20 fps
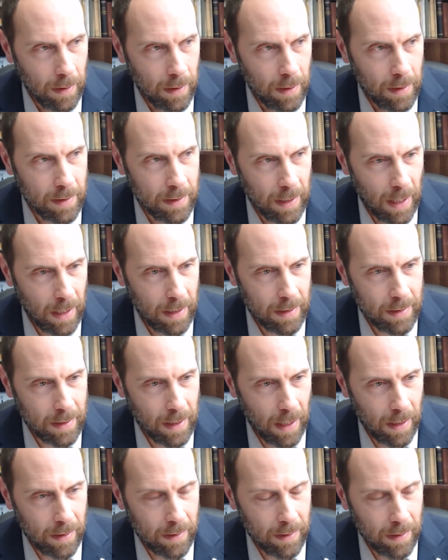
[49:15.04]
states
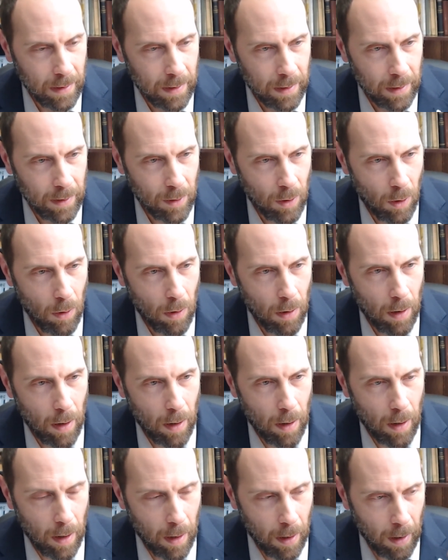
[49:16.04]
that, you know,
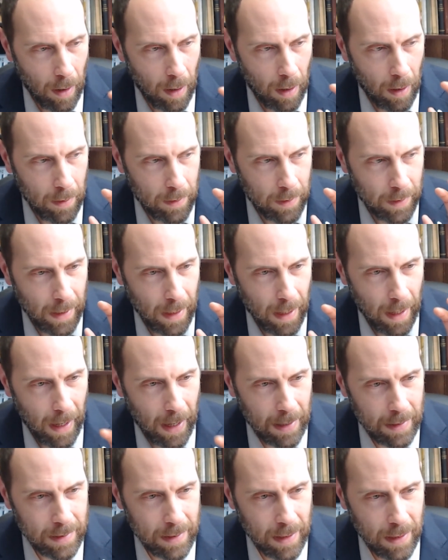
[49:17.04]
the
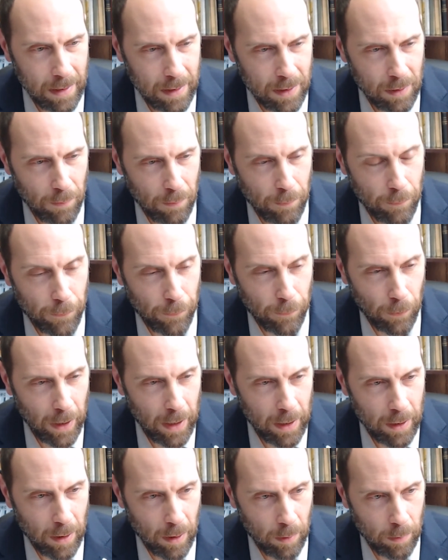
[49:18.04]
essence of
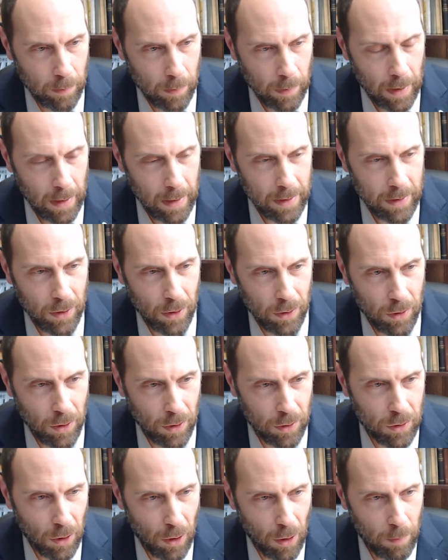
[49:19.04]
freedom is to
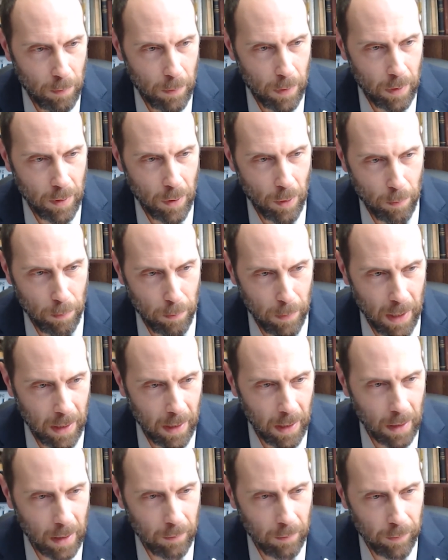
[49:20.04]
determine the
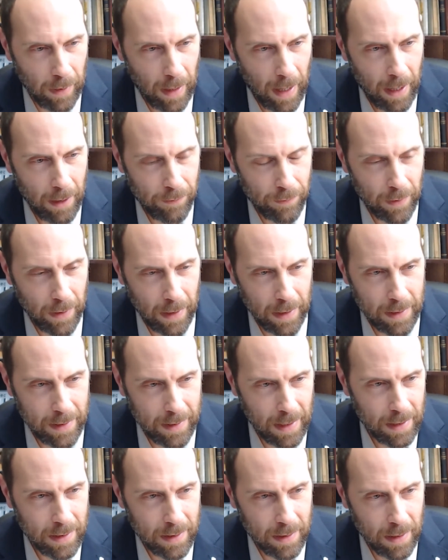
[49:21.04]
meaning of life and
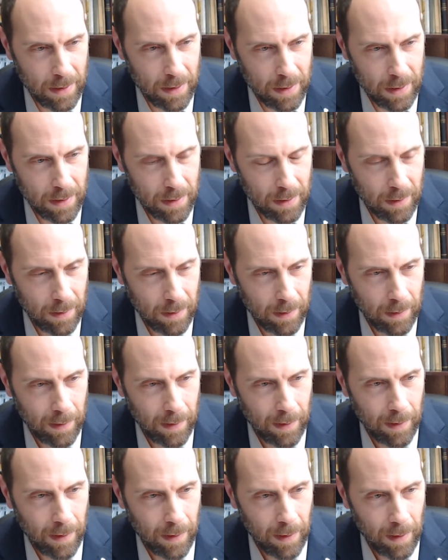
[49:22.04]
existence.
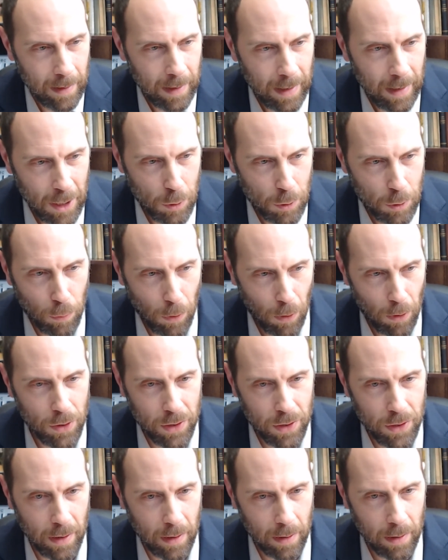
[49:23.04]
Each
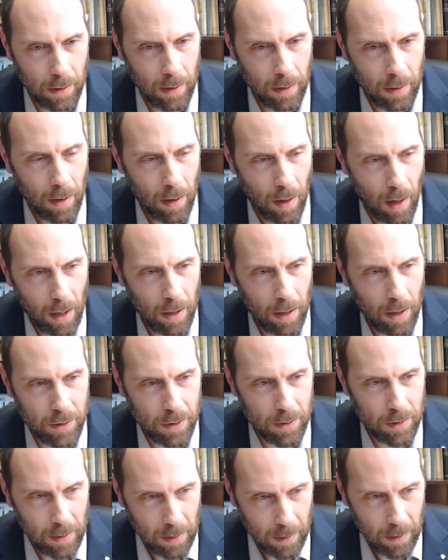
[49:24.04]
person
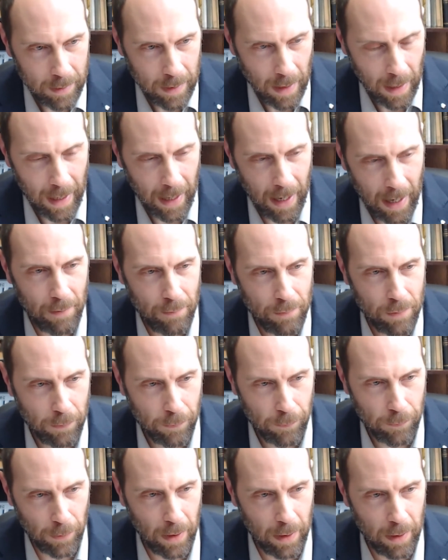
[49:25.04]
ought to have the
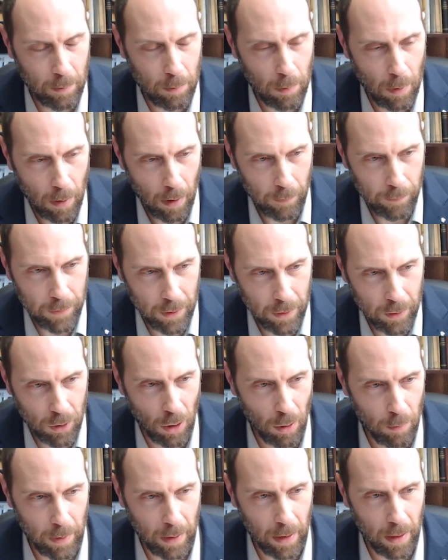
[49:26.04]
freedom of
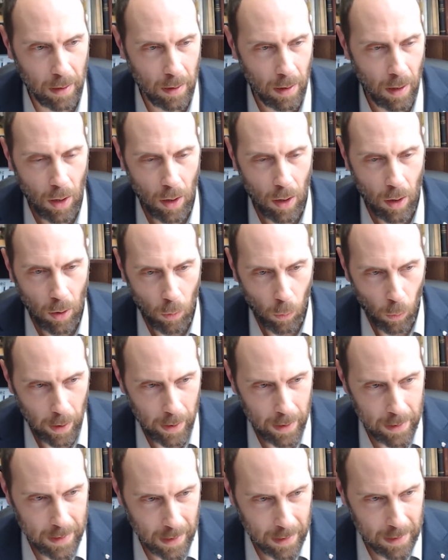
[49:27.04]
determining
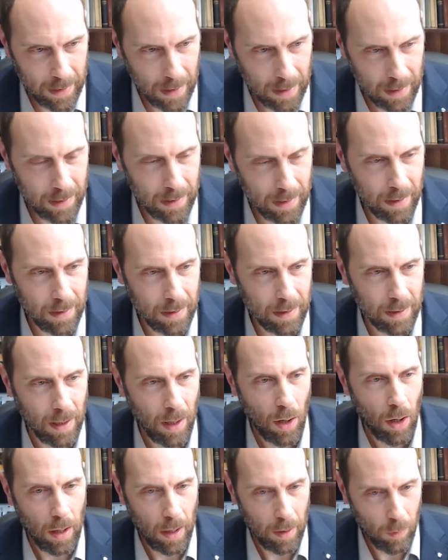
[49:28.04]
what is existence
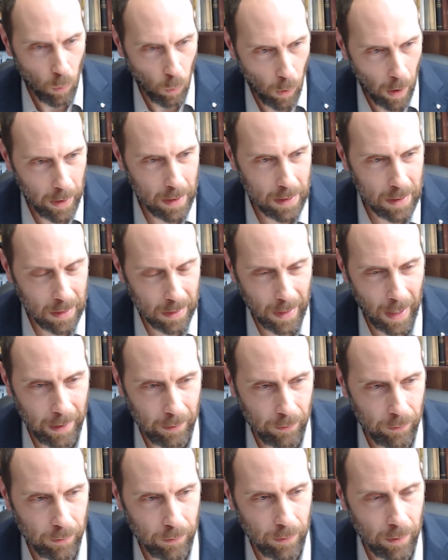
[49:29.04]
and what is
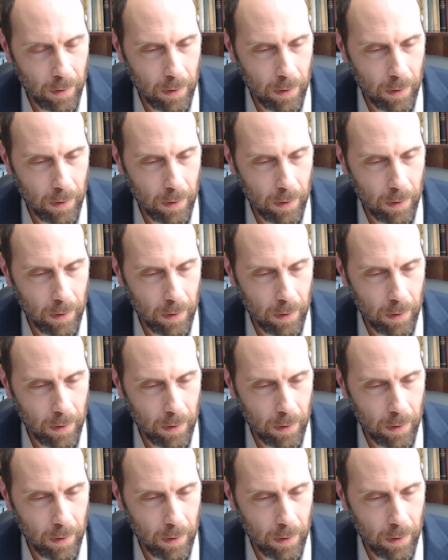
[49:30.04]
life.